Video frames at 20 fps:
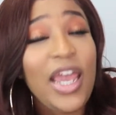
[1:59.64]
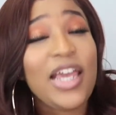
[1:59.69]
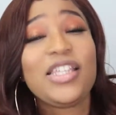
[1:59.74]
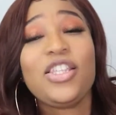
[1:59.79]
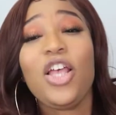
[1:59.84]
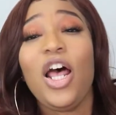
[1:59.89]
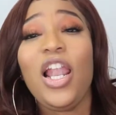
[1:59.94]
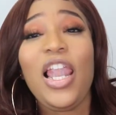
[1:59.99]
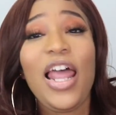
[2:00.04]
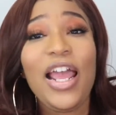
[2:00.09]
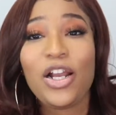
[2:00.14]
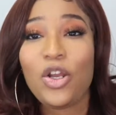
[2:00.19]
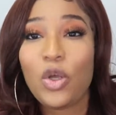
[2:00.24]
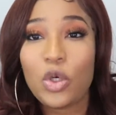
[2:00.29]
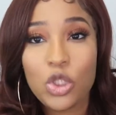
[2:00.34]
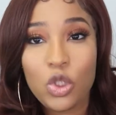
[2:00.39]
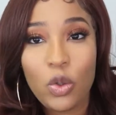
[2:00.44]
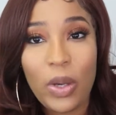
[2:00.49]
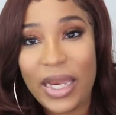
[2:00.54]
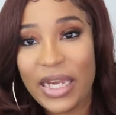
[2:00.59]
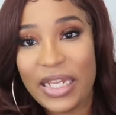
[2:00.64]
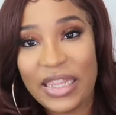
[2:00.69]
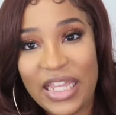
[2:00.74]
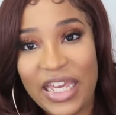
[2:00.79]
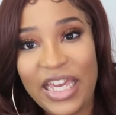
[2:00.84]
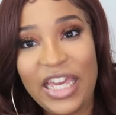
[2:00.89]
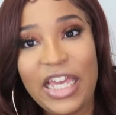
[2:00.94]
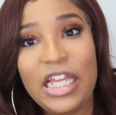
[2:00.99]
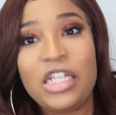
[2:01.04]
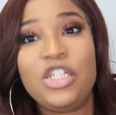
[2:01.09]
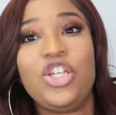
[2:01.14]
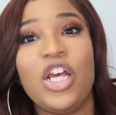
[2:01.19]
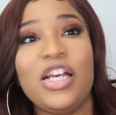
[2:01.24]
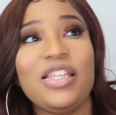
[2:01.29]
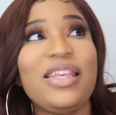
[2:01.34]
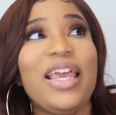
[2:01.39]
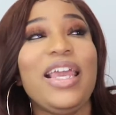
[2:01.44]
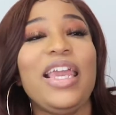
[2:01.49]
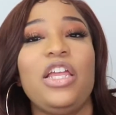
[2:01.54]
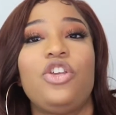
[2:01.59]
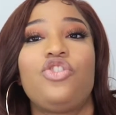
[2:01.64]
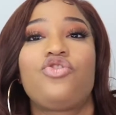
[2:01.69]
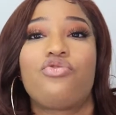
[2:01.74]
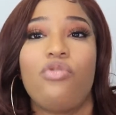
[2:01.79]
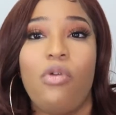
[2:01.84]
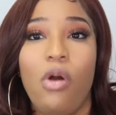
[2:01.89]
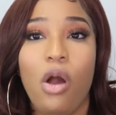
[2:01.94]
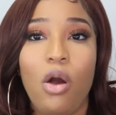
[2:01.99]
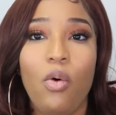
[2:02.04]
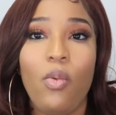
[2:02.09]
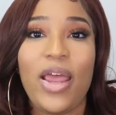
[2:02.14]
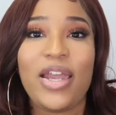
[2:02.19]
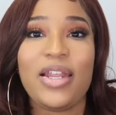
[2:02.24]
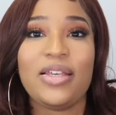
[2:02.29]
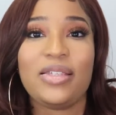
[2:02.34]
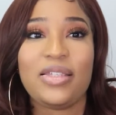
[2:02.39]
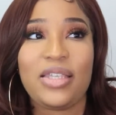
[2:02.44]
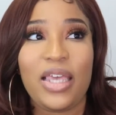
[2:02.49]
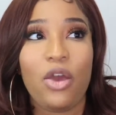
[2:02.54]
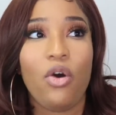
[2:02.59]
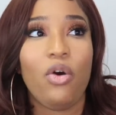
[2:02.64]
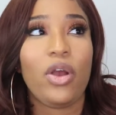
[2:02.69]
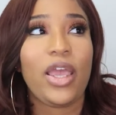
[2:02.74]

It's not like lotto anything. It's just like a draw where they say,